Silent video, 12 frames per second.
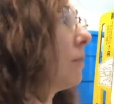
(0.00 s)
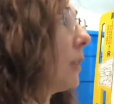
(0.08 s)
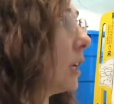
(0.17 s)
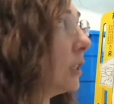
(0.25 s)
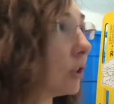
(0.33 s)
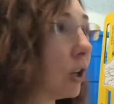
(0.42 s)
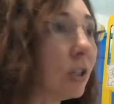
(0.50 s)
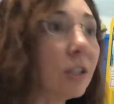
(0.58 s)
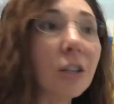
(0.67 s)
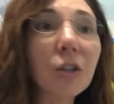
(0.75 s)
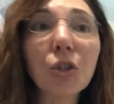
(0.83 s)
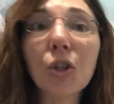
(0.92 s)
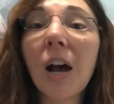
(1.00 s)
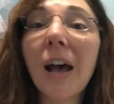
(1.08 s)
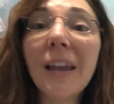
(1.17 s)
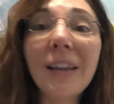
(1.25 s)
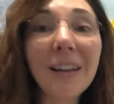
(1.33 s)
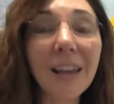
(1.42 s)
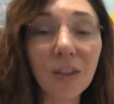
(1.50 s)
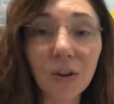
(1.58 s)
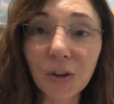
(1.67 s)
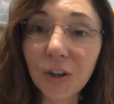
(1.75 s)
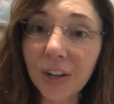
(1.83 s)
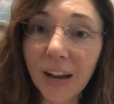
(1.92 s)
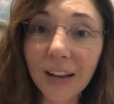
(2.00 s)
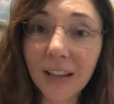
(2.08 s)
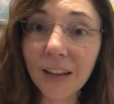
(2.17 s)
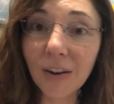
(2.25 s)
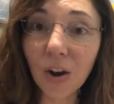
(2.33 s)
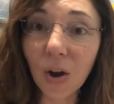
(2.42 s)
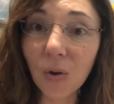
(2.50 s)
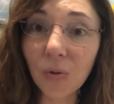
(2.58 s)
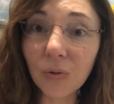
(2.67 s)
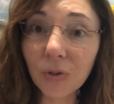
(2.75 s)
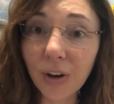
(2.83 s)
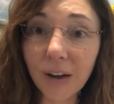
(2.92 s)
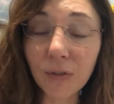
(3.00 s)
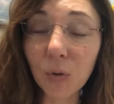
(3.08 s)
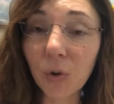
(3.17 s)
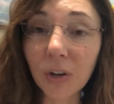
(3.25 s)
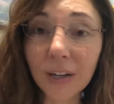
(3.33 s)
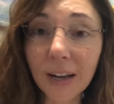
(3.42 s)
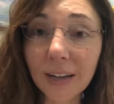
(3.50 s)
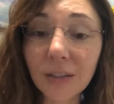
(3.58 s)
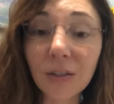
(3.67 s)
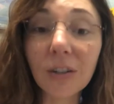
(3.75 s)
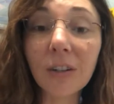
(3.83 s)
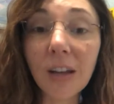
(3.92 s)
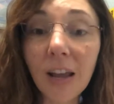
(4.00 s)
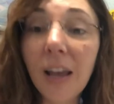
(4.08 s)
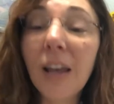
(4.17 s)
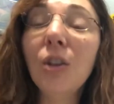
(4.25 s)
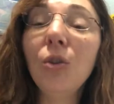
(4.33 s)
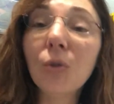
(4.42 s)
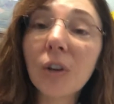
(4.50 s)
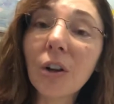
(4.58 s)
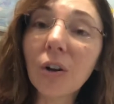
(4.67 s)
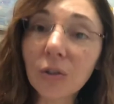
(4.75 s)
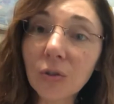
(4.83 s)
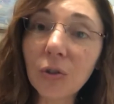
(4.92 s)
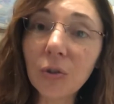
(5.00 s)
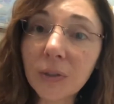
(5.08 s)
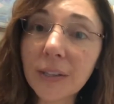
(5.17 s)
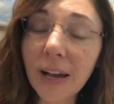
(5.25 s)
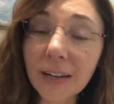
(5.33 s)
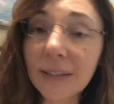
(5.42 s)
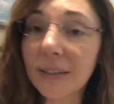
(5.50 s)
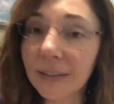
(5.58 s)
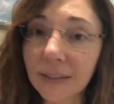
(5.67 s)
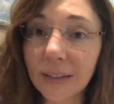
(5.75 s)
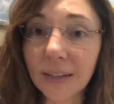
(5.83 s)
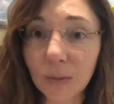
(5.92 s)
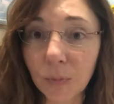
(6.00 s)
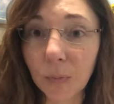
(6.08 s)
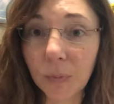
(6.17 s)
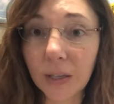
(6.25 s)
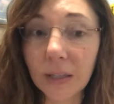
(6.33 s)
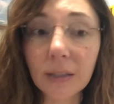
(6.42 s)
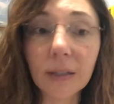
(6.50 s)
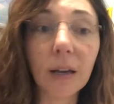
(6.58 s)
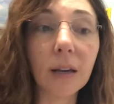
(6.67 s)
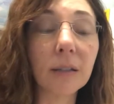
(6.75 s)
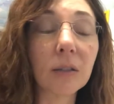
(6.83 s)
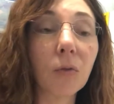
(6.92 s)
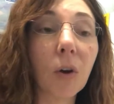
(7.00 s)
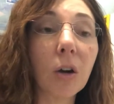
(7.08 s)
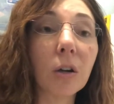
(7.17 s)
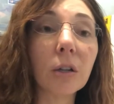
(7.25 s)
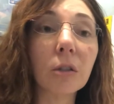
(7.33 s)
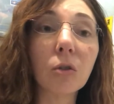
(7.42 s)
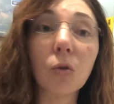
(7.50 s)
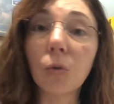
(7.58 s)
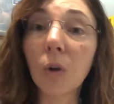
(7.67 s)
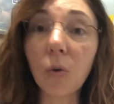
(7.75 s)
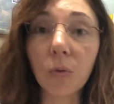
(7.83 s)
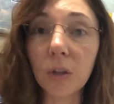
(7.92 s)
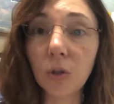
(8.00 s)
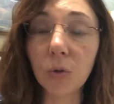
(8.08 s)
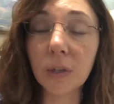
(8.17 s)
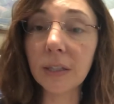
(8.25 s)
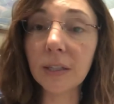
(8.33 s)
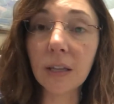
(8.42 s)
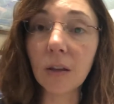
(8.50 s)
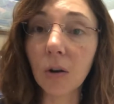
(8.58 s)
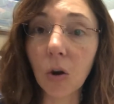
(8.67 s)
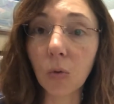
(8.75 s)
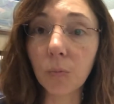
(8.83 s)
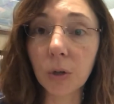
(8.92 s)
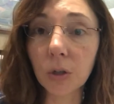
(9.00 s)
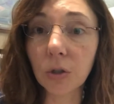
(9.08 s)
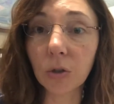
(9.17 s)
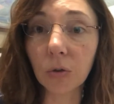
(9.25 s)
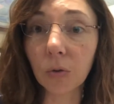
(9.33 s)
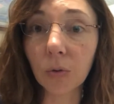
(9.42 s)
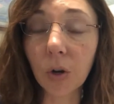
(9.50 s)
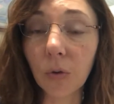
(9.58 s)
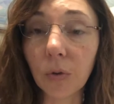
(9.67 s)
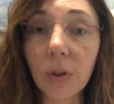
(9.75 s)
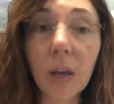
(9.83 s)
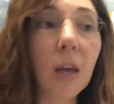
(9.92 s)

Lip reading: As long as they're trying and they're creating their own graphic organizer, you can also use that as an assessment piece as far as growth, and you can see their own personal growth.